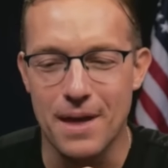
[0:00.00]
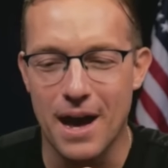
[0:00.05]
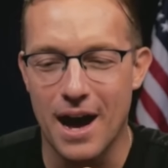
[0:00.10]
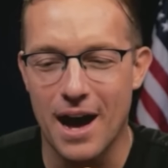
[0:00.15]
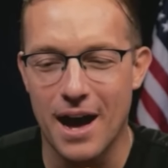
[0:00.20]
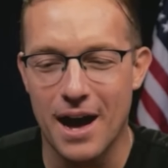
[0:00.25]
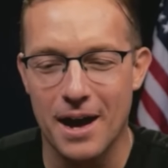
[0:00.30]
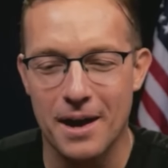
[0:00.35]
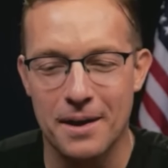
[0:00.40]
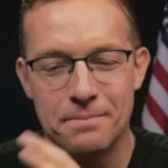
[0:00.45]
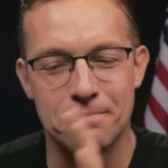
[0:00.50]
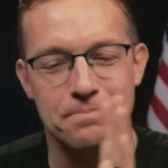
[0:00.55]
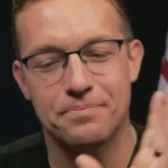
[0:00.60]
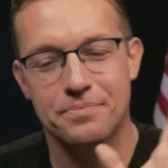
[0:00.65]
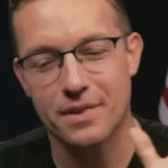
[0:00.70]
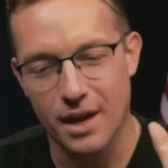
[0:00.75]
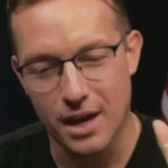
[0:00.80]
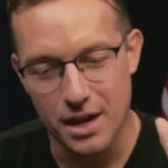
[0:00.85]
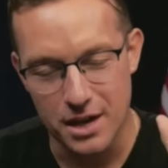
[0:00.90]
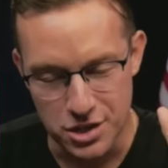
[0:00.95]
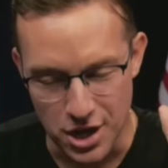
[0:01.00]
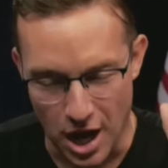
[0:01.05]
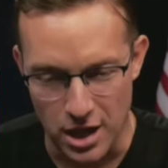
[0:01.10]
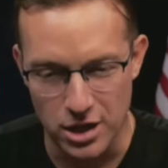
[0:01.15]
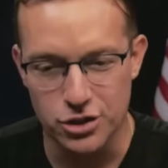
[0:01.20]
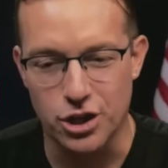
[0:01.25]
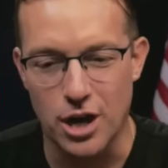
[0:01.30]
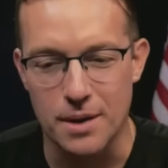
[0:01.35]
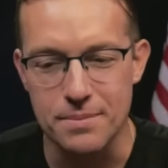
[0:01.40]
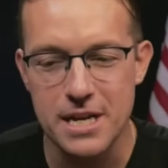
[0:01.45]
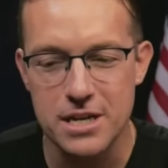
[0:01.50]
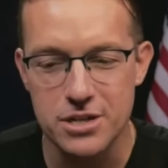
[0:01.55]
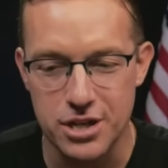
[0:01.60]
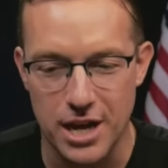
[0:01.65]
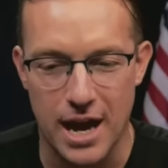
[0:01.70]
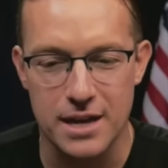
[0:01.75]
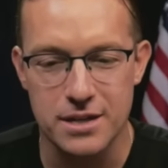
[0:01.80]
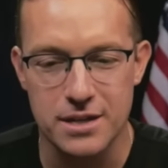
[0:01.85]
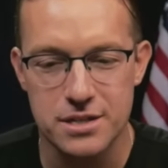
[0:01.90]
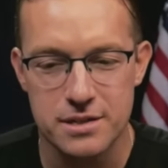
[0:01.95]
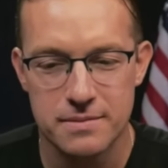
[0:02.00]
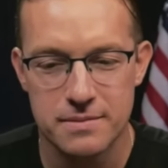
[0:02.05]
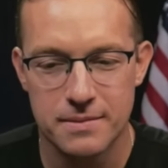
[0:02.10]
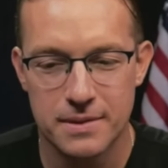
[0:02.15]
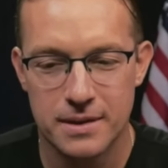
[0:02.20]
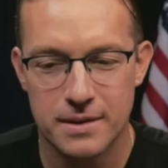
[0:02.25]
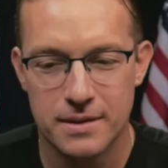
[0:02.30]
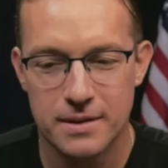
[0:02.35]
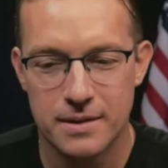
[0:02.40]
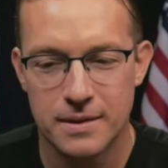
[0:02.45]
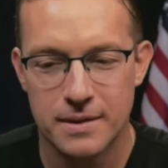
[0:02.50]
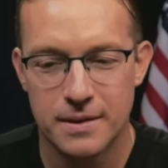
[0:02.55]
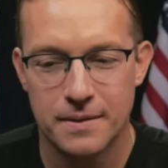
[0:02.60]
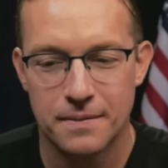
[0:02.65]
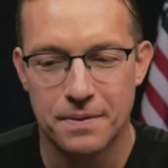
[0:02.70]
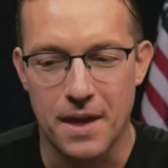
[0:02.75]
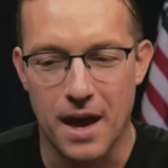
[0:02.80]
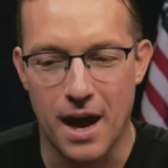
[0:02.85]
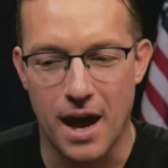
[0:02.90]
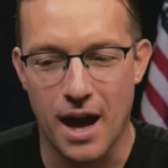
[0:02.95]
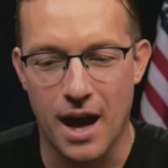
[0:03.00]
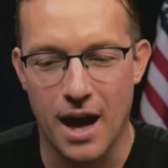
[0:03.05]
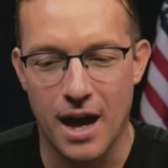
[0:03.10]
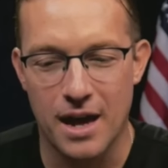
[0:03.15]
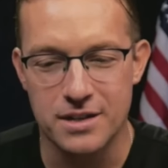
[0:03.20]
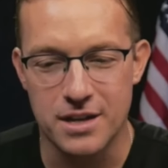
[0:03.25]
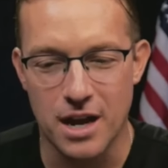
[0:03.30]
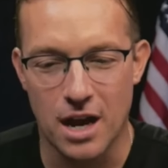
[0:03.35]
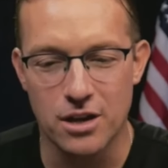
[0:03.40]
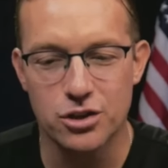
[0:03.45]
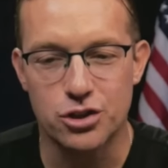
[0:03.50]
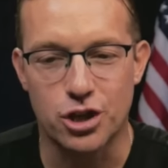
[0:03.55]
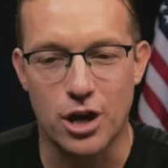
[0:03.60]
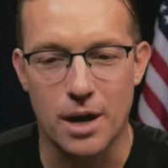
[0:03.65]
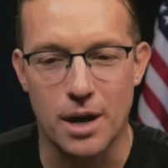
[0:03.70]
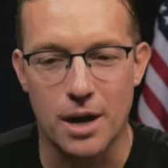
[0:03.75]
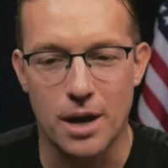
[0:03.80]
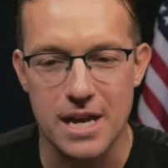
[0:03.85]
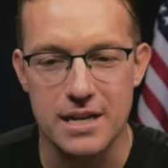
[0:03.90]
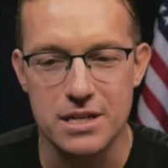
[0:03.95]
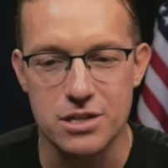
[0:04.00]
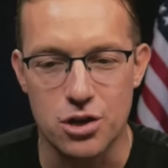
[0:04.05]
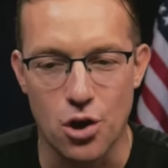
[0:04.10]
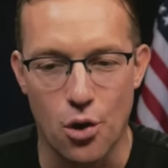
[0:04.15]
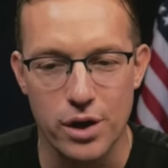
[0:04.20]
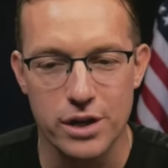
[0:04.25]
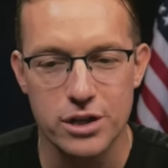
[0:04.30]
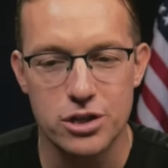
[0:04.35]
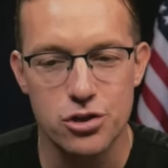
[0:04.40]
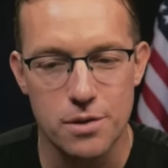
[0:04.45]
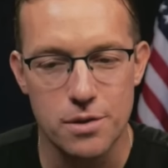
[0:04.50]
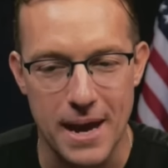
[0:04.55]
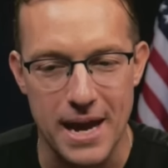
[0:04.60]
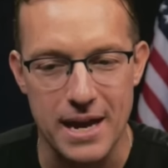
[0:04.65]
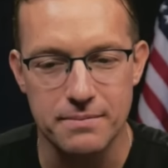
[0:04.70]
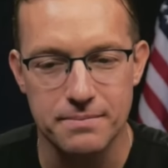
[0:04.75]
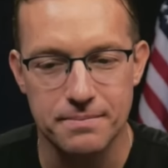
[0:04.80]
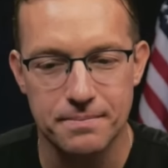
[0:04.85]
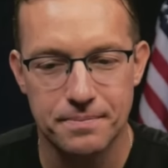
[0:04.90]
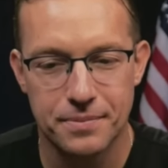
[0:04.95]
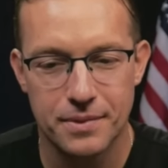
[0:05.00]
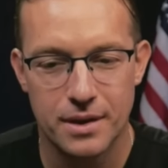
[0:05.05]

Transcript: Um, Donald Trump says yes. Uh, Donald Trump said he's going to debate.